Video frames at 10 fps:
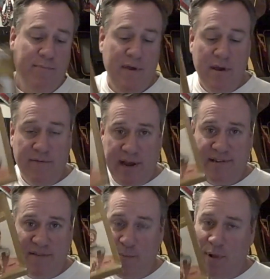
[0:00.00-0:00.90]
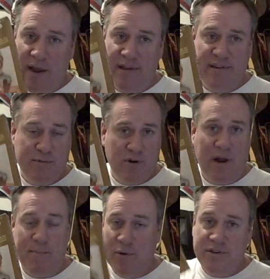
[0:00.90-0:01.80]
game. If you guys haven't played this, I'm
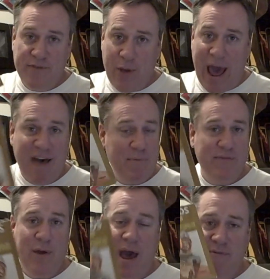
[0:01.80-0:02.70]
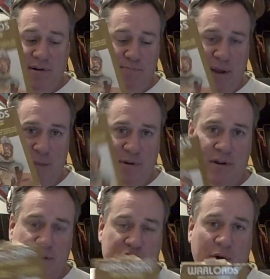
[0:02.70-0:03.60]
sure most of you have, but if you haven't, pick up
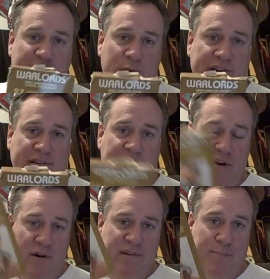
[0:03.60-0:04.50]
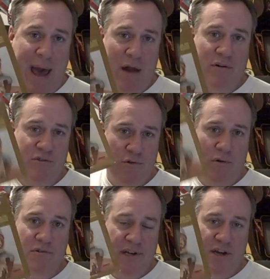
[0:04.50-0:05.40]
an Atari 2600 and some paddle
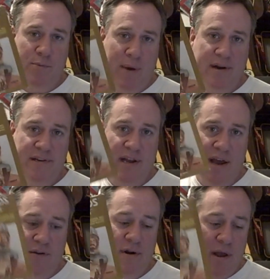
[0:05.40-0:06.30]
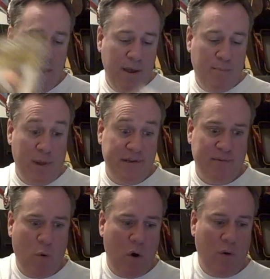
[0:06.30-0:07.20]
controllers and get your buddies together, play
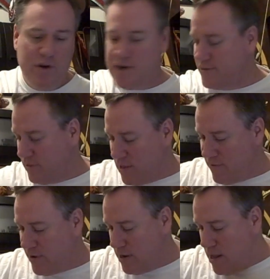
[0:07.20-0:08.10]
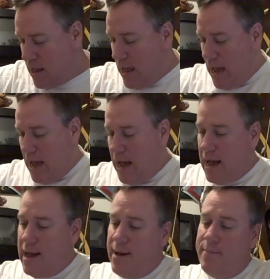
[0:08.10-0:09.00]
some Warlords. You guys will love it.
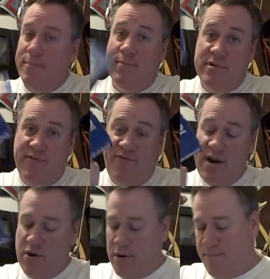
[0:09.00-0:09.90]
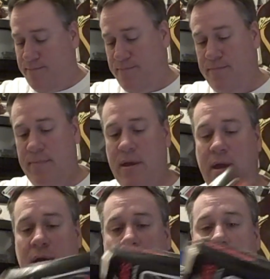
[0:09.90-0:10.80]
Defender.
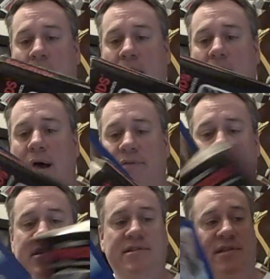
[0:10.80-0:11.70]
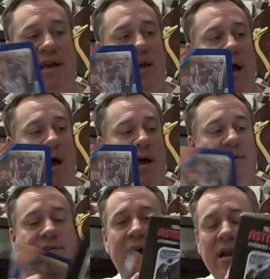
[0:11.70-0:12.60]
This is the
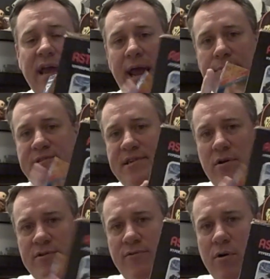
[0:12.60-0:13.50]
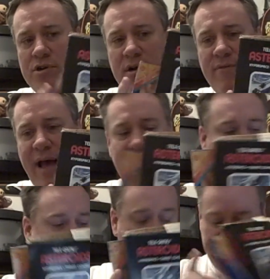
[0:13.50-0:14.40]
Telegame Sears version of
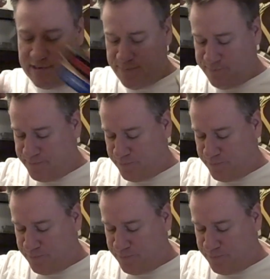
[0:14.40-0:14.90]
Asteroids.